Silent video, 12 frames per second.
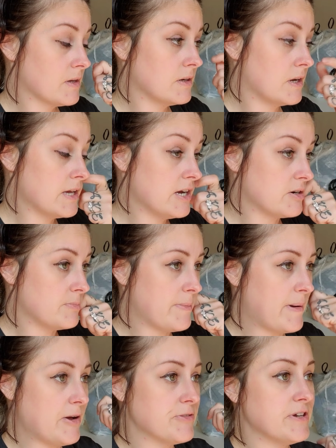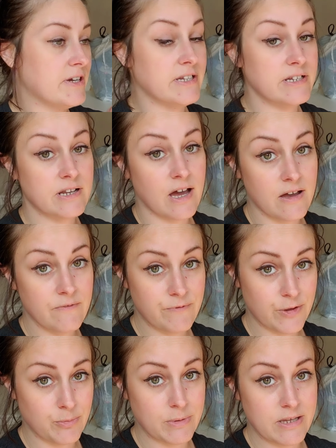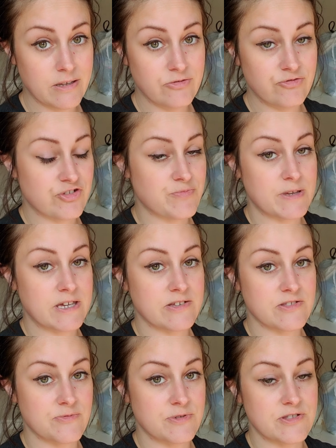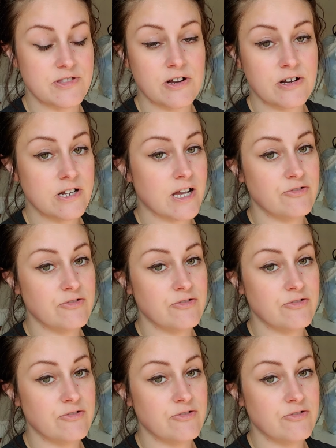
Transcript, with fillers: Got a hair in my mouth. I did not film it just because it was dark.